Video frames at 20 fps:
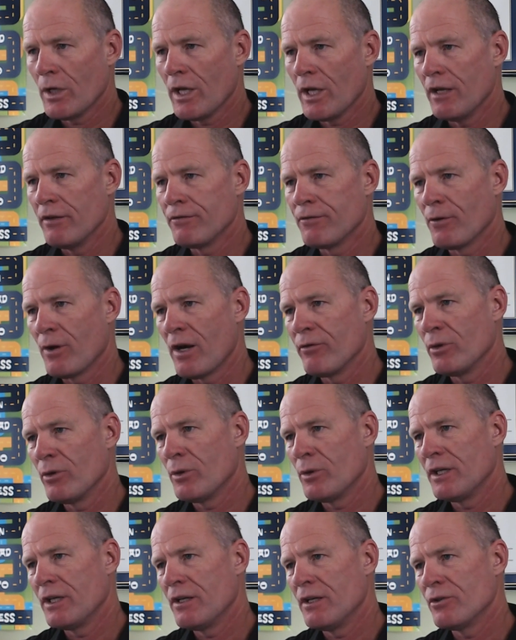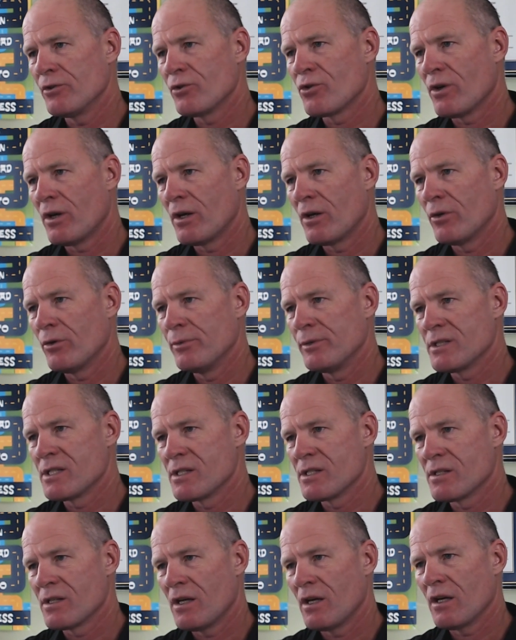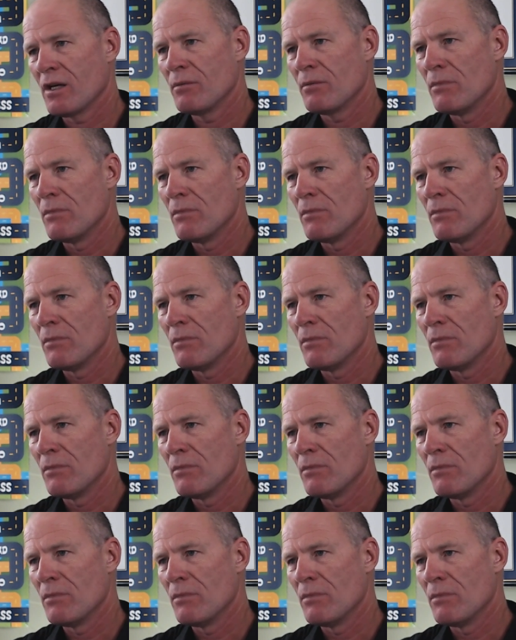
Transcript: for everyone here in Toronto and Mississauga,